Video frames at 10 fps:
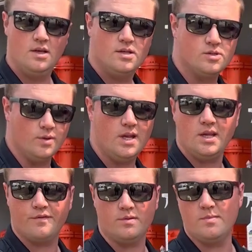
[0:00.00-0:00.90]
So in getting
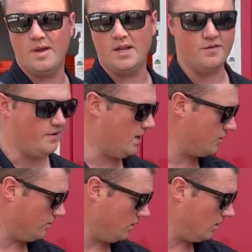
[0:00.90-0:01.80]
it from the
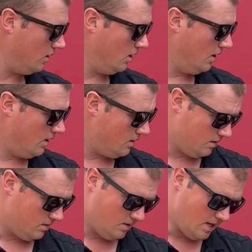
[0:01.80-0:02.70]
manufacturer,
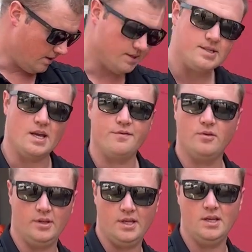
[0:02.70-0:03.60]
none of the stuff
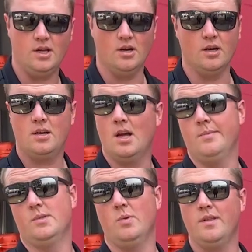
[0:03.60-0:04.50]
really in here
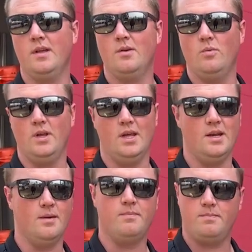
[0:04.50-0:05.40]
comes with it. We end up